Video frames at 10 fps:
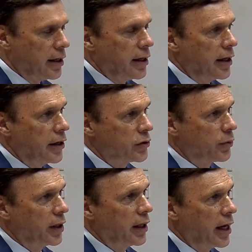is
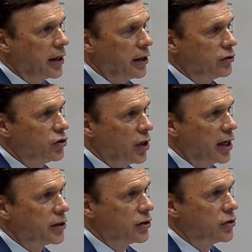related
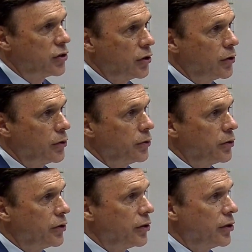just to
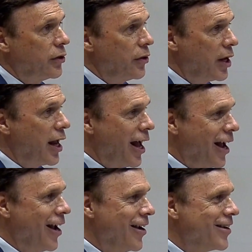the
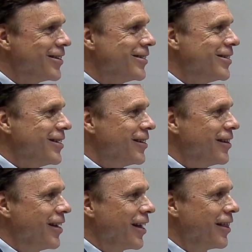A.
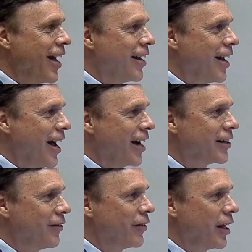
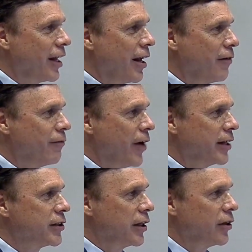The
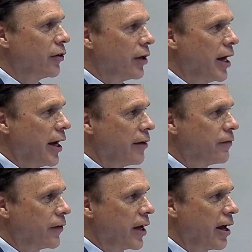events in your life
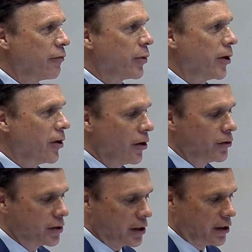have
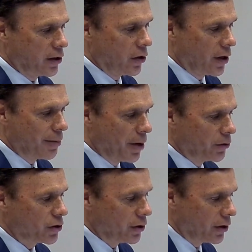produced your
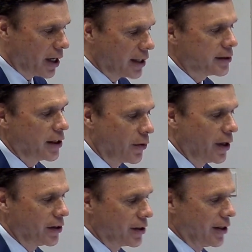emotional
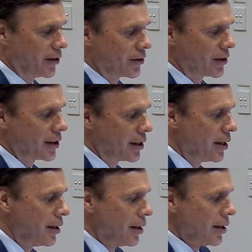consequences.
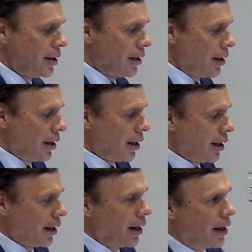
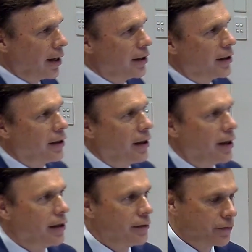And
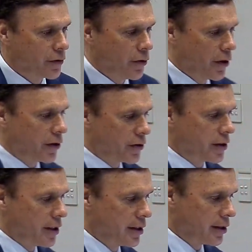of course,
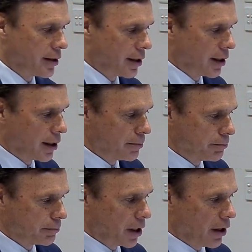
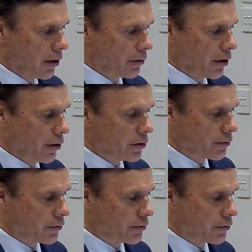those